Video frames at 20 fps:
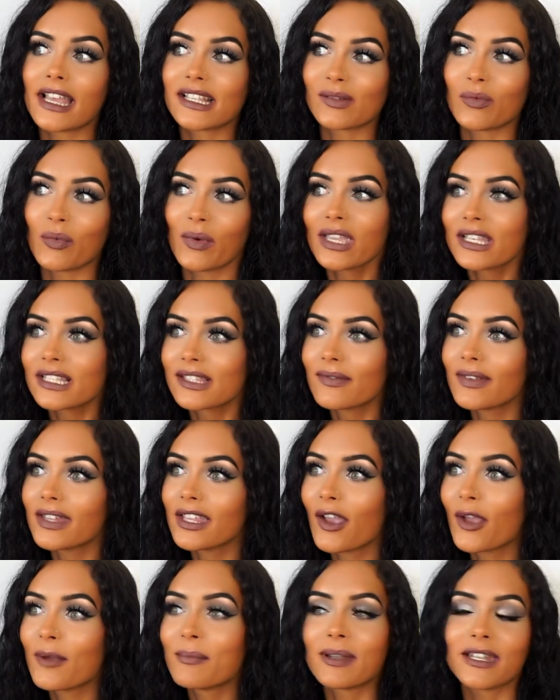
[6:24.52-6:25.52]
week's
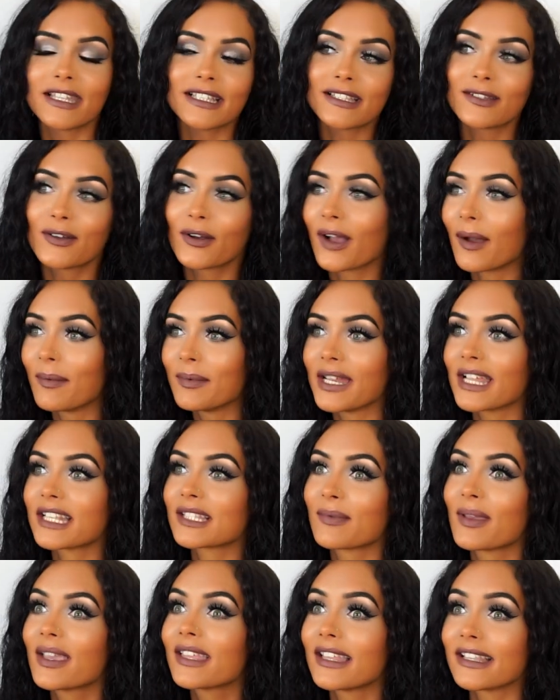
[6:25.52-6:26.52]
video, but it's not coming
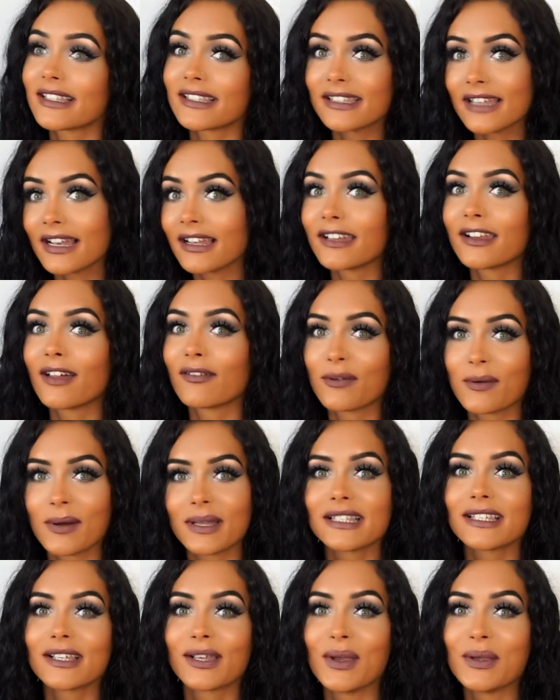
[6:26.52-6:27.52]
next week. There's still another
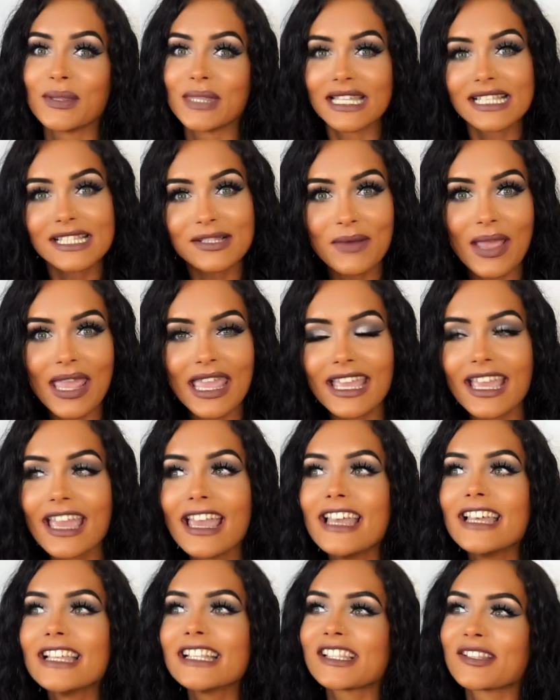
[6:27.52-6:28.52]
one to go this week.
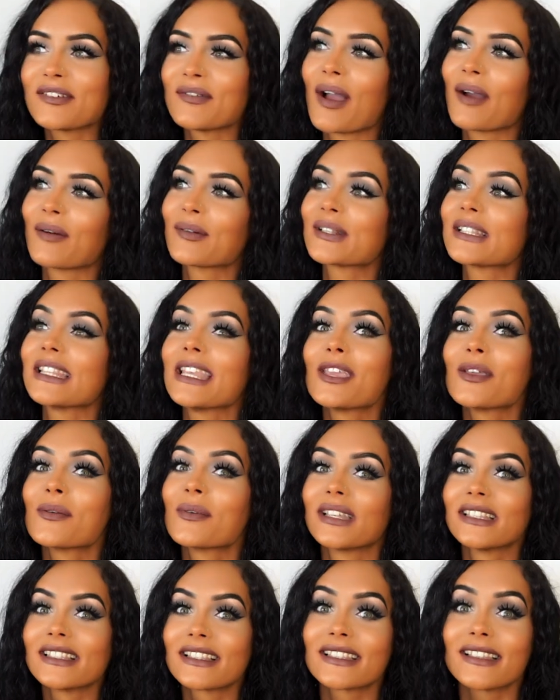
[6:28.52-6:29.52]
So I will see you
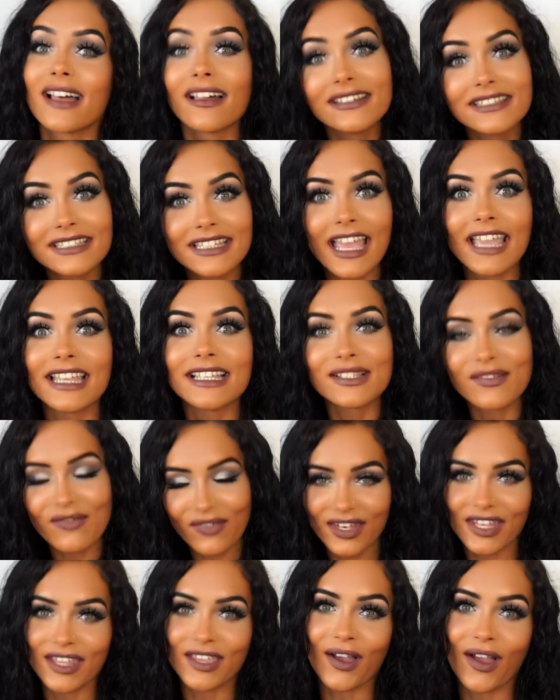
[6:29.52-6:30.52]
in Sunday's
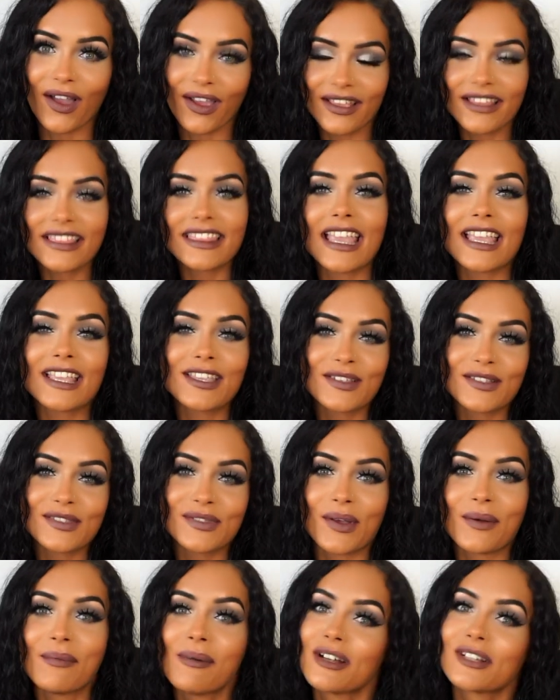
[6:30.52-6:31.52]
video. Thank you
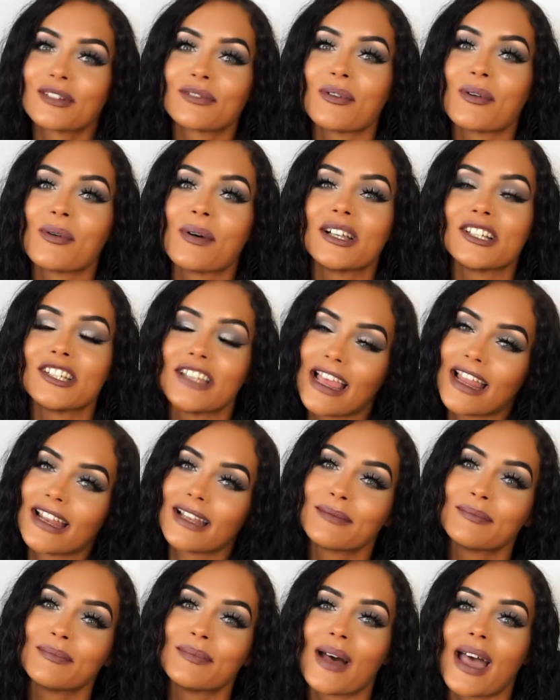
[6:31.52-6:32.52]
so much for
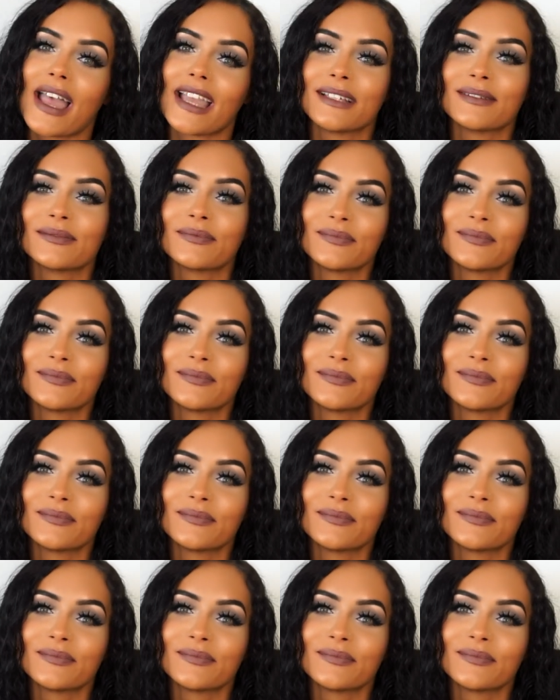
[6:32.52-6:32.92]
watching. Bye.